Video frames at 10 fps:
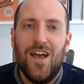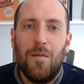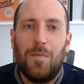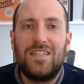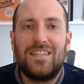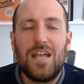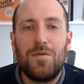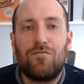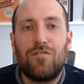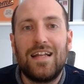But today
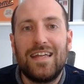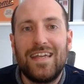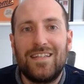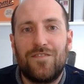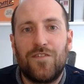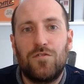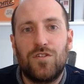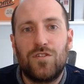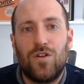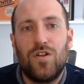we're really here to
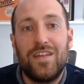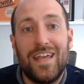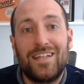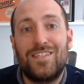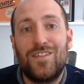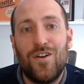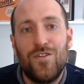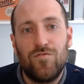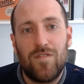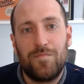focus on the
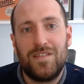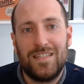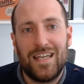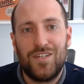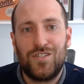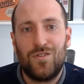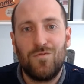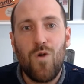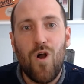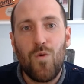external representation,
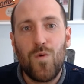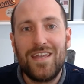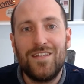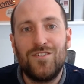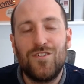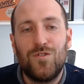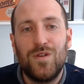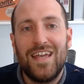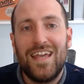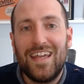what we can do
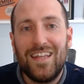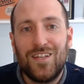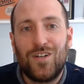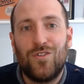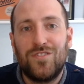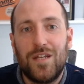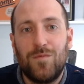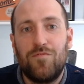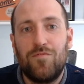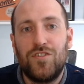in the content
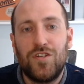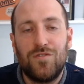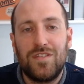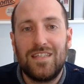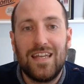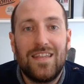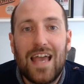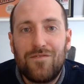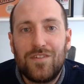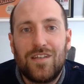we produce, in the
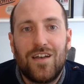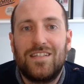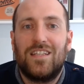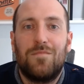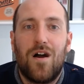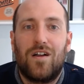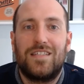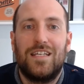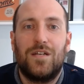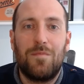advertising and the
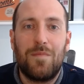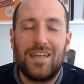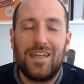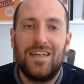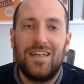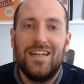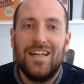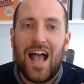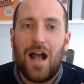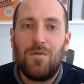marketing we make.
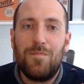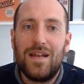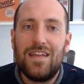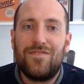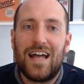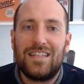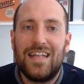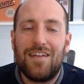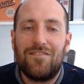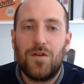And we believe that's an
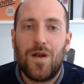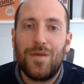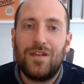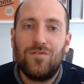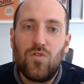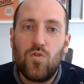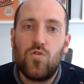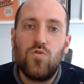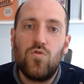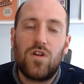area where we can
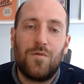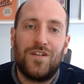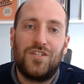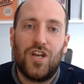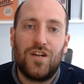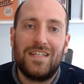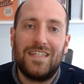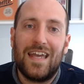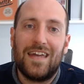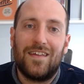all go on a journey
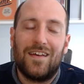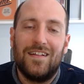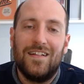together.